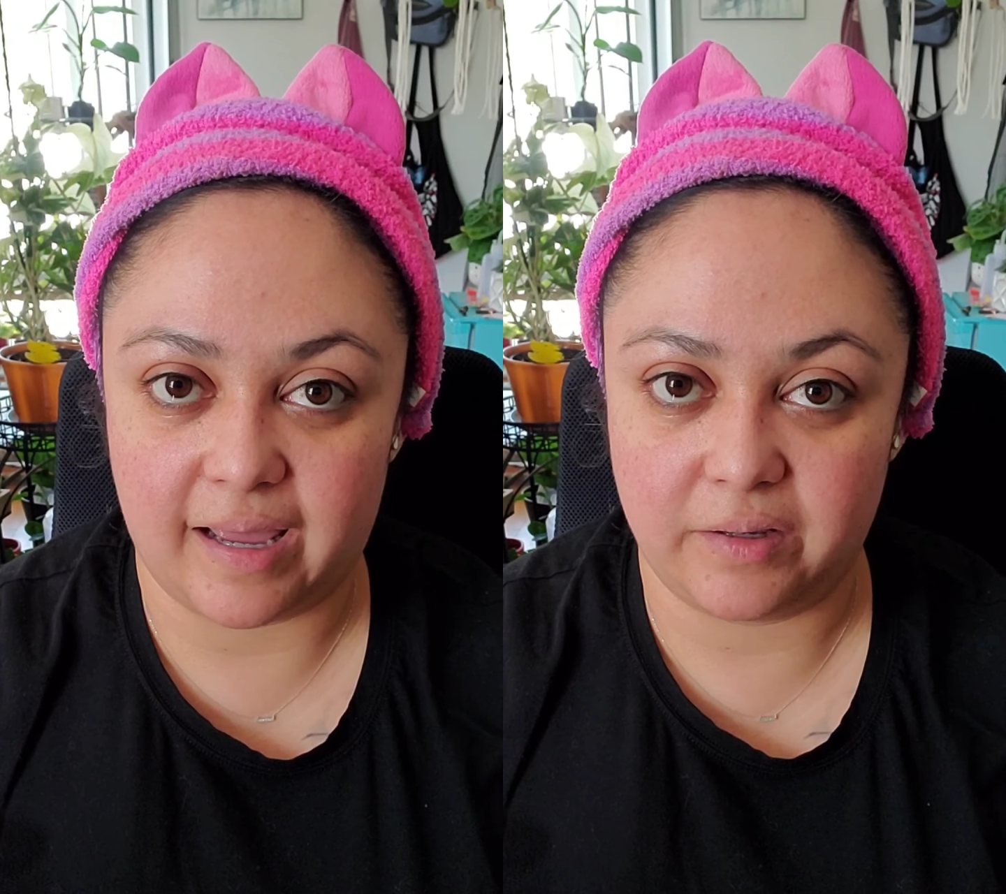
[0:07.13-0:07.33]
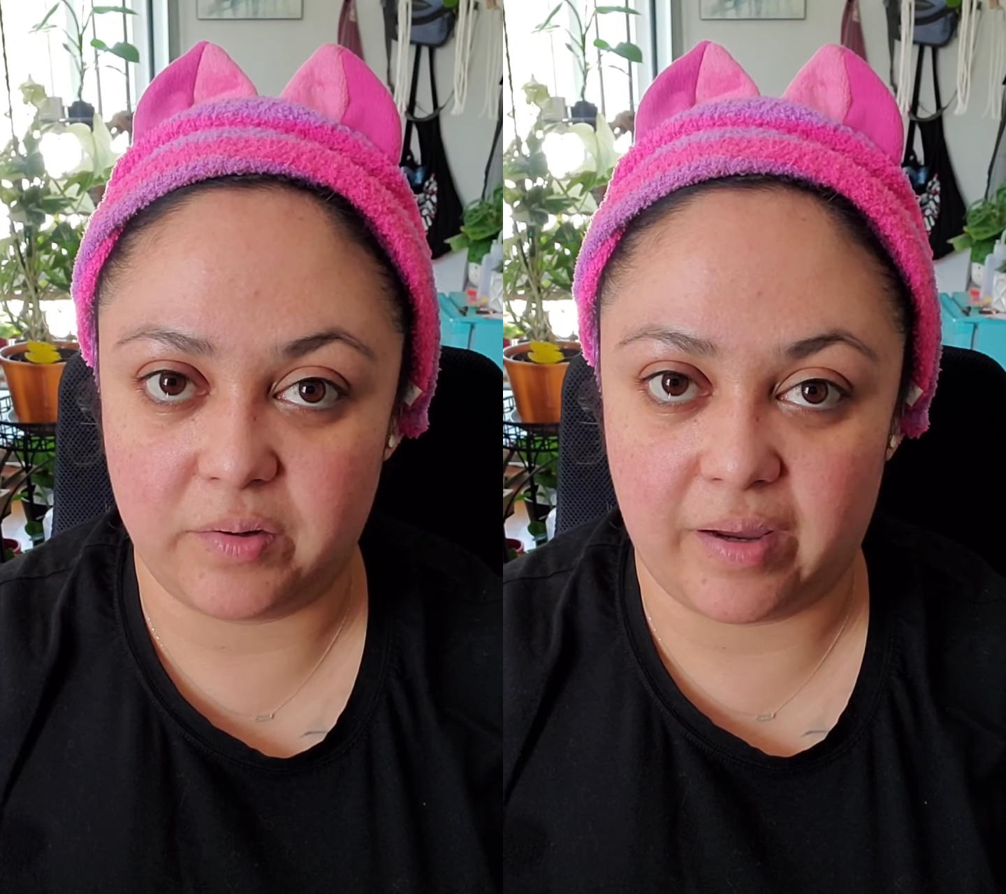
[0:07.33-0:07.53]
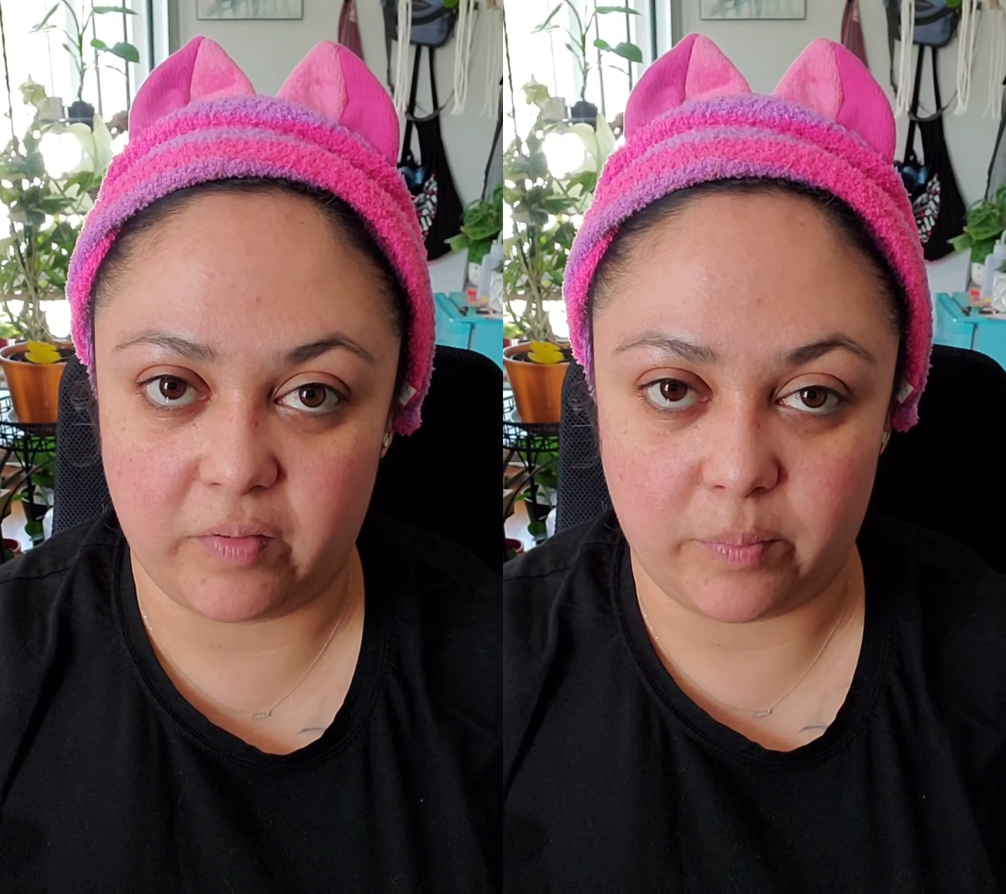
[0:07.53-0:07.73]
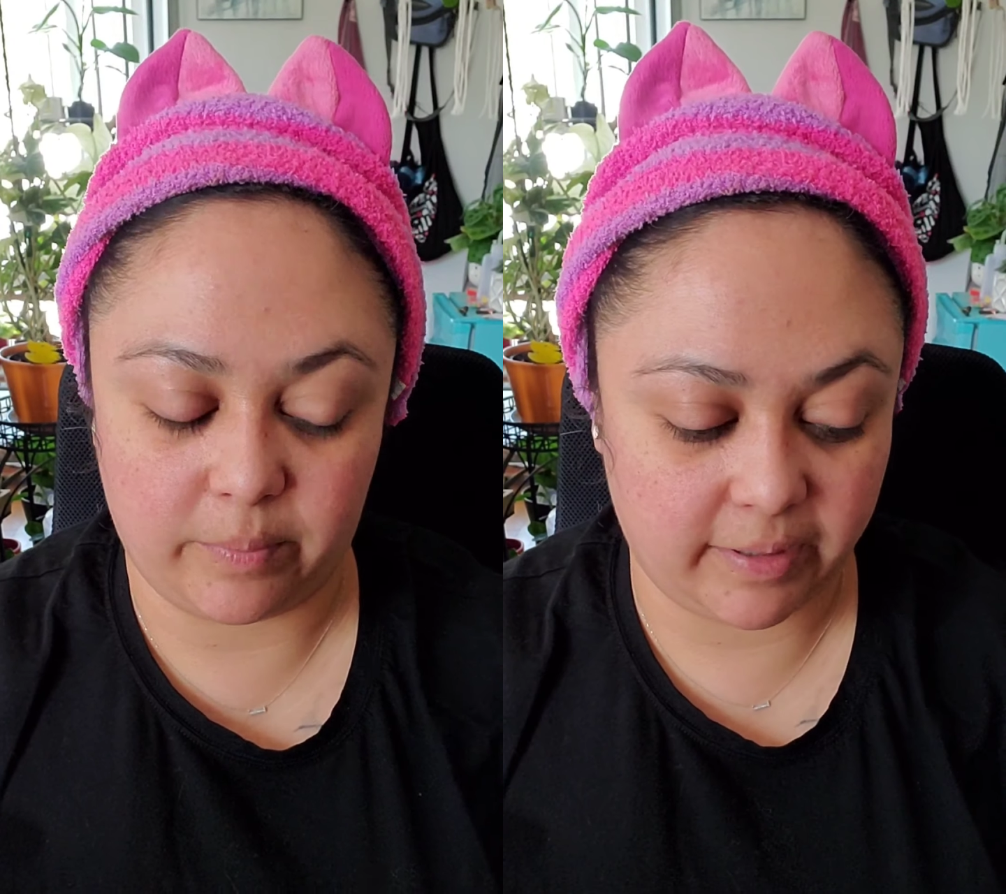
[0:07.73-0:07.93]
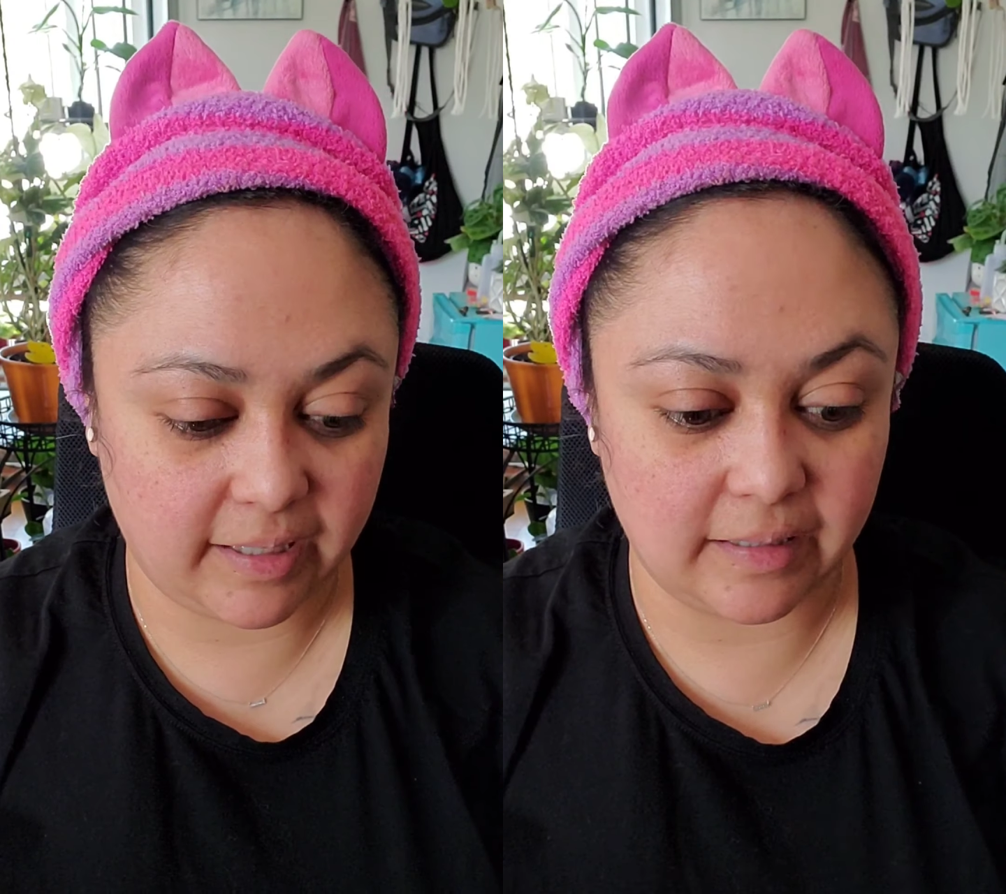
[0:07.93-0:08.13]
actually have an
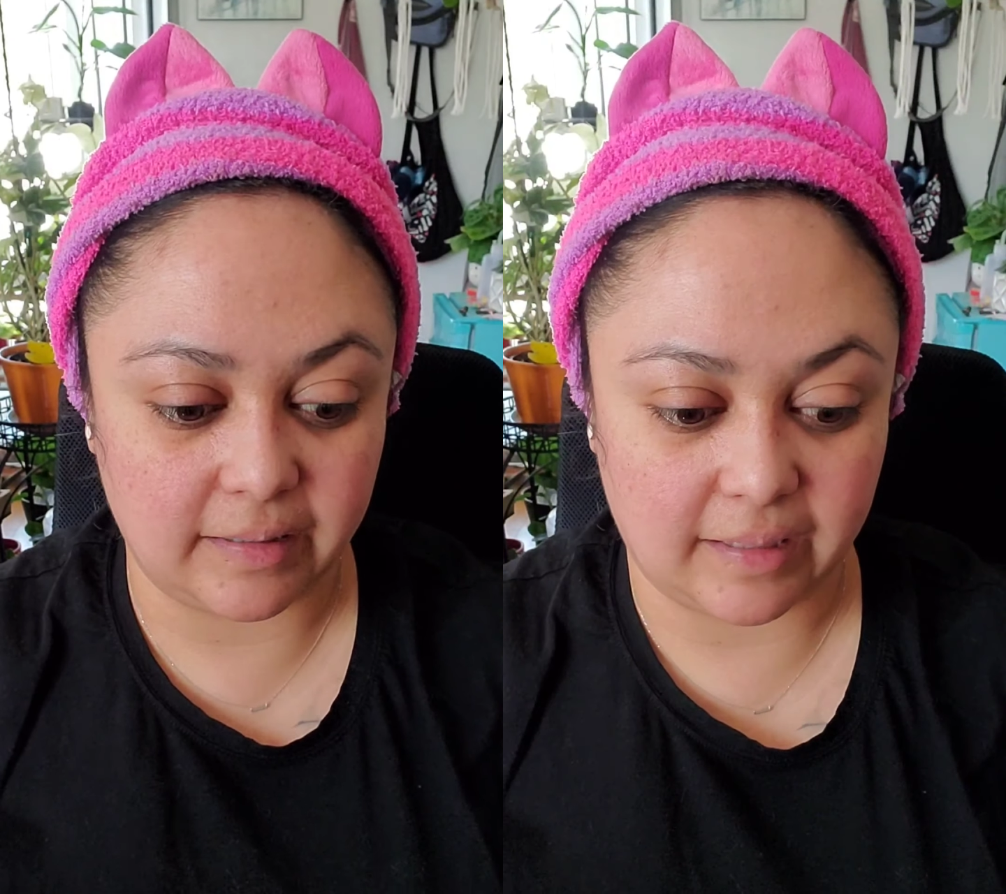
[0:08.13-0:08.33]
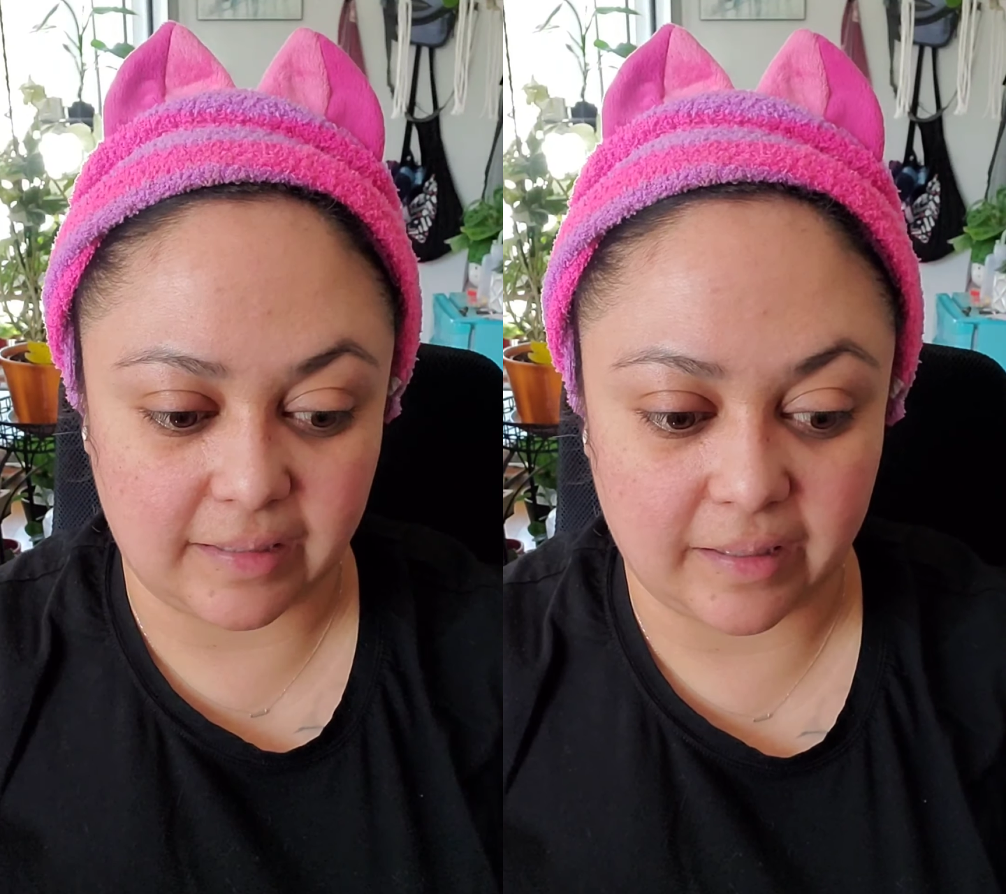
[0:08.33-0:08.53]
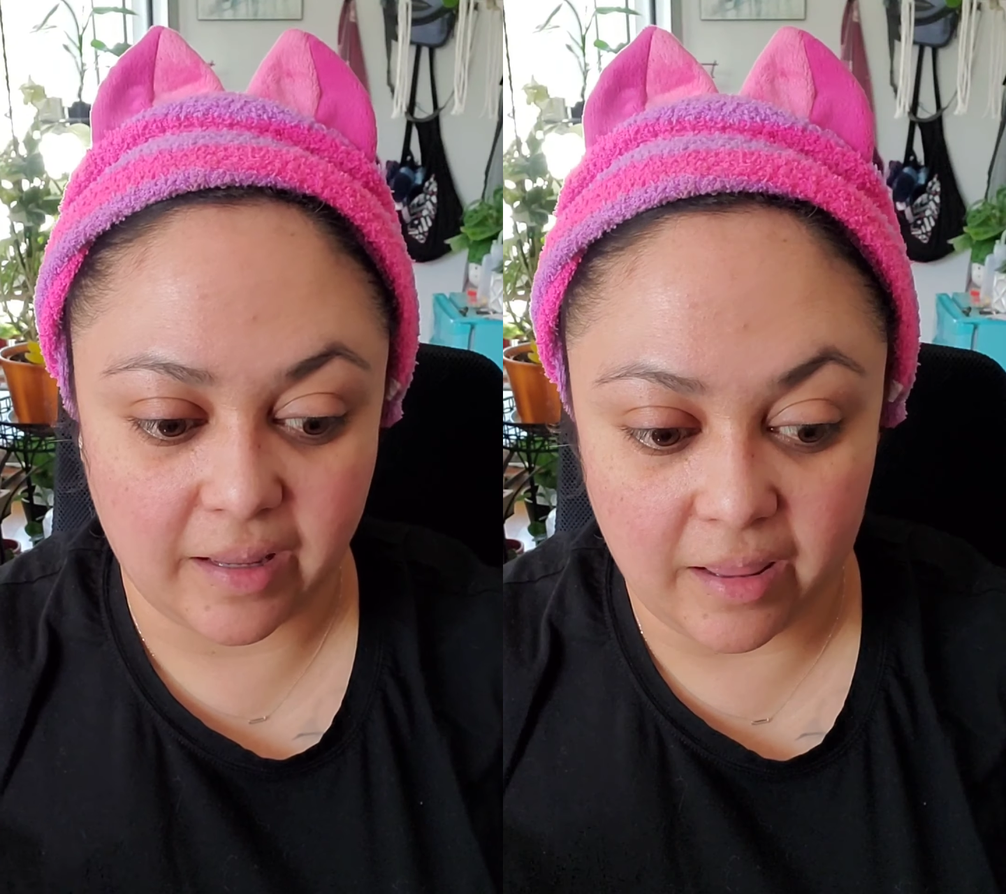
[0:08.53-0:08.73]
appointment in like